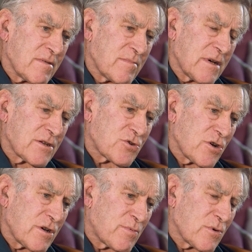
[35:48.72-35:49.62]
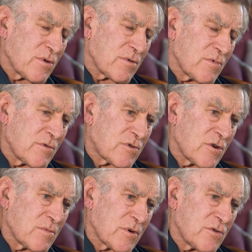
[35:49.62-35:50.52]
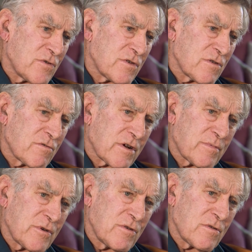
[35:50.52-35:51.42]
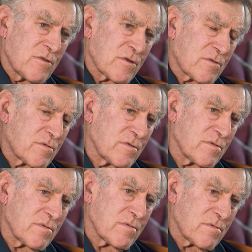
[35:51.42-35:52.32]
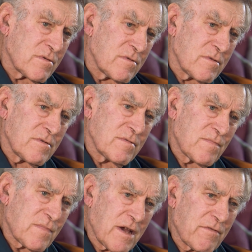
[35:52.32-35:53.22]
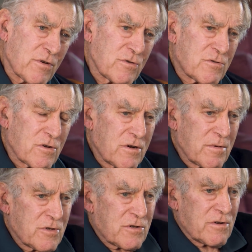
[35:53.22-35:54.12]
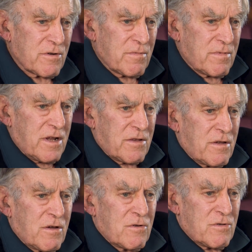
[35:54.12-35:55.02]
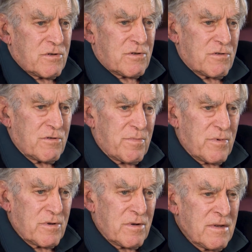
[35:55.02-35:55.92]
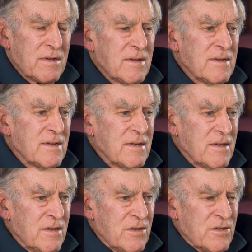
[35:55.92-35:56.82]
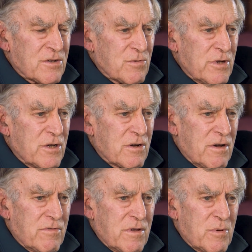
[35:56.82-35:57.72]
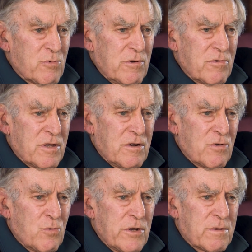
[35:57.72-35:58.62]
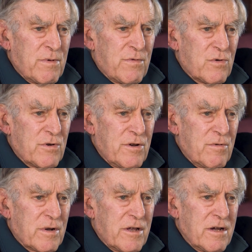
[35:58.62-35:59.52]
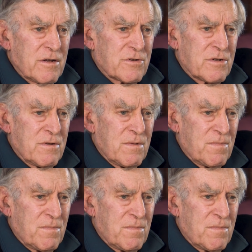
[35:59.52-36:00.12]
March, April, and we were told by the New Zealand Rugby Union, look, you have a good time, it's not a, nothing on this trip. So we got over there, but we were there a week before anyone else.